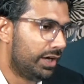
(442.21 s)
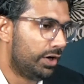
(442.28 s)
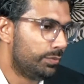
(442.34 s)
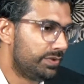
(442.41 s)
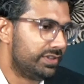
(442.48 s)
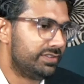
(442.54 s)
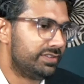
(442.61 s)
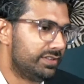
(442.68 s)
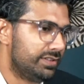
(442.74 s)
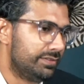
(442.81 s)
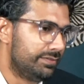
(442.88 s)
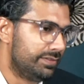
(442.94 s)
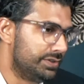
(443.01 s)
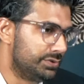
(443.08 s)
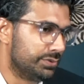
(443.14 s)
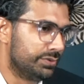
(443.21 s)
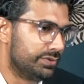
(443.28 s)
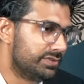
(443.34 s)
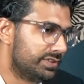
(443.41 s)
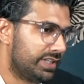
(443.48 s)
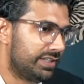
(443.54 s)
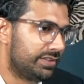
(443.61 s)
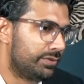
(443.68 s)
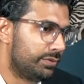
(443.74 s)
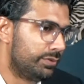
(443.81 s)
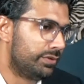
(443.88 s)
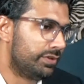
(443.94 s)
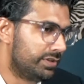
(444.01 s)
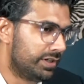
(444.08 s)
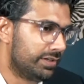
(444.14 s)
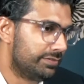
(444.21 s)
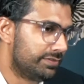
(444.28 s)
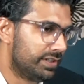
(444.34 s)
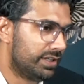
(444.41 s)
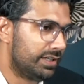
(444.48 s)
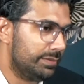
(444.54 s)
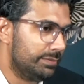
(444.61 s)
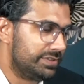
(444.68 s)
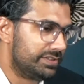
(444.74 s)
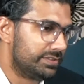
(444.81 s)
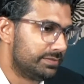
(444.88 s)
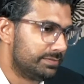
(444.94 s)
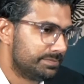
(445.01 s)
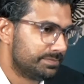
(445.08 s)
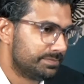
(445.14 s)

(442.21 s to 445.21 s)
help these individuals get through the tough times?